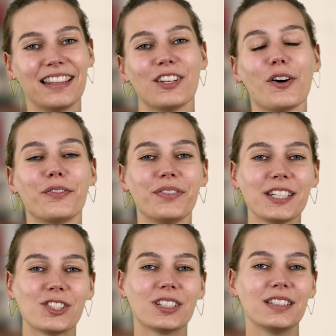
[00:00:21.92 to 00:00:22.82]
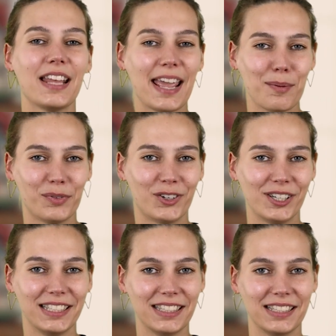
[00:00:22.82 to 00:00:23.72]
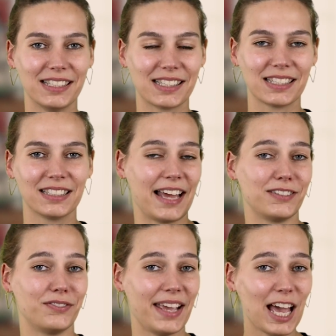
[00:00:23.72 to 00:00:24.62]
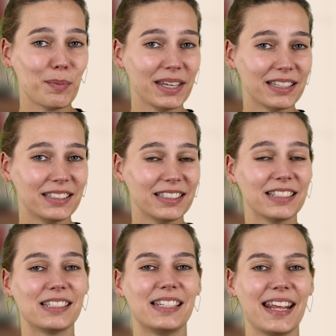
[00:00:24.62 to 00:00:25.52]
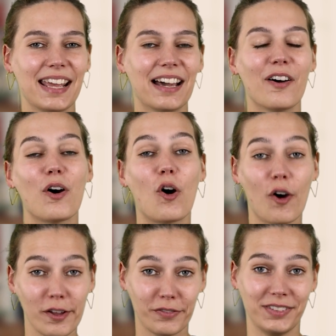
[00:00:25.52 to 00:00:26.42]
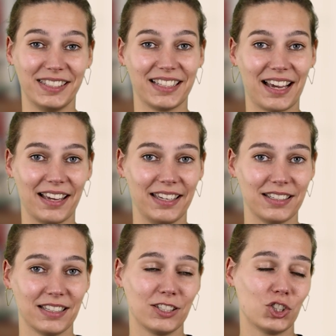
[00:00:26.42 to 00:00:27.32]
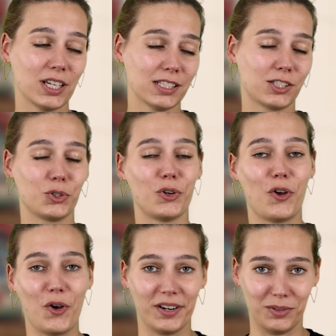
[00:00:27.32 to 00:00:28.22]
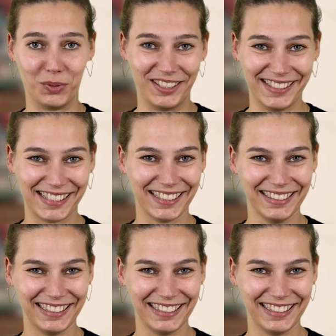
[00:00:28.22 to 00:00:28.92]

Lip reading: The official name for it is Adverbien der Häufigkeit. Just so you heard it once.